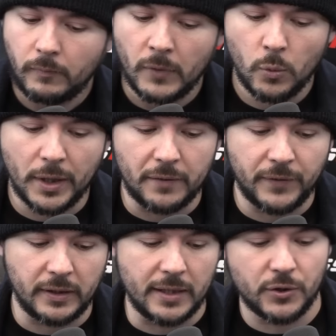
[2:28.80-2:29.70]
We're getting
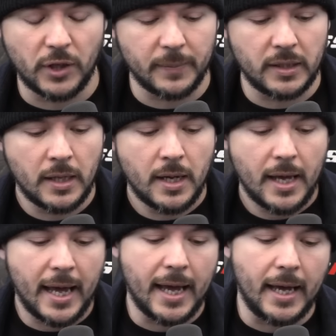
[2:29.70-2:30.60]
fit, ladies and gentlemen.
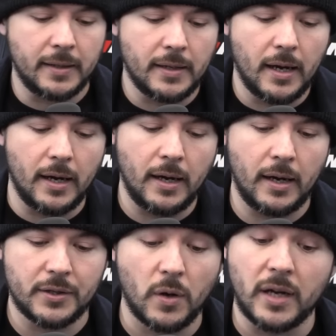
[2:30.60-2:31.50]
And uh,
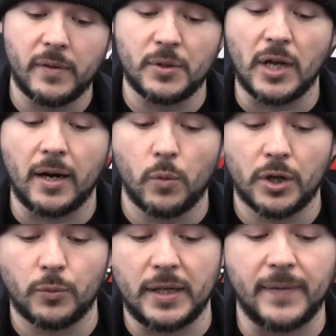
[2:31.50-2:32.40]
uh, so I'll give them a shout out. We're going
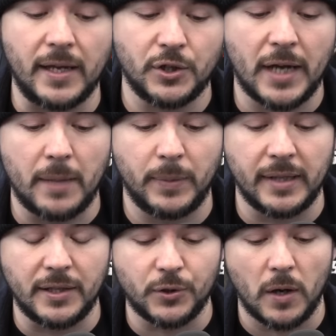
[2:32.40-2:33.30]
to read that chat. But
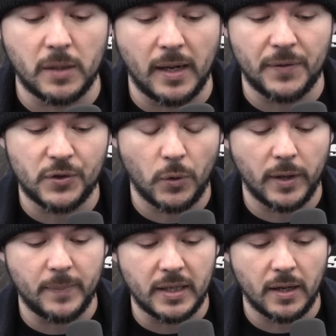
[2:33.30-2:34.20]
let's talk about this
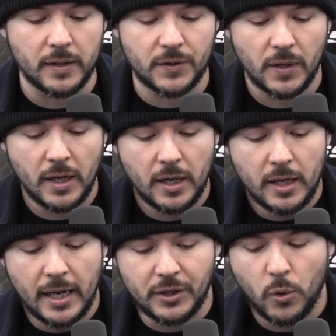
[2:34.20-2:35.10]
story because
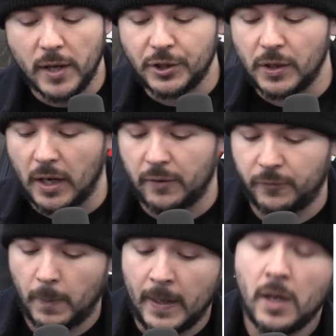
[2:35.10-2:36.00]
it's a question of
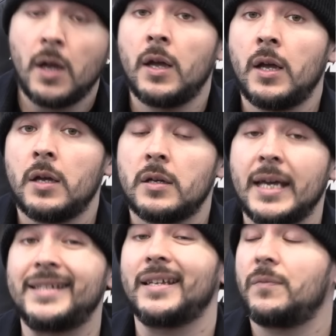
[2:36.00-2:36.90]

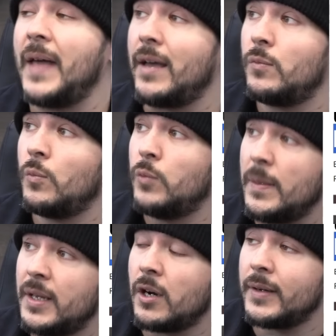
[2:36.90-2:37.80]
is it that
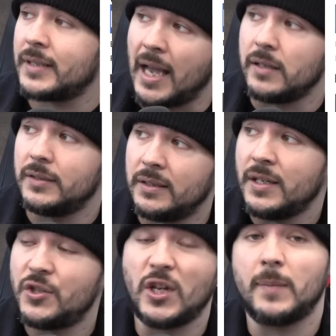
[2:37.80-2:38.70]
women are entitled in
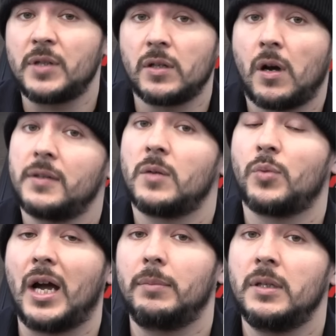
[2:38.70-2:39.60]
these gyms and causing
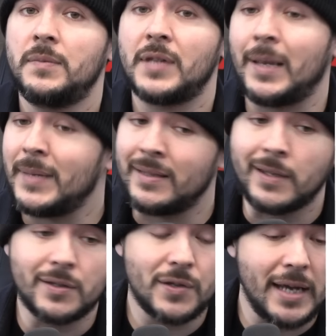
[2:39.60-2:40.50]
problems? I mean,
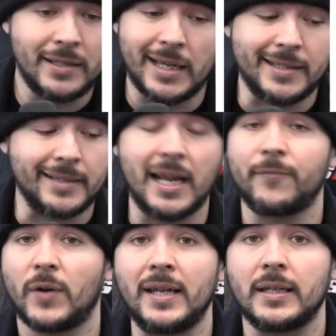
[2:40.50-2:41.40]
there's it, it's like
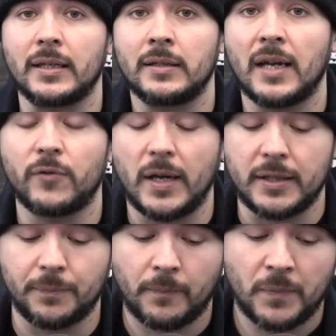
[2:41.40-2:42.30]
never ending, never ending.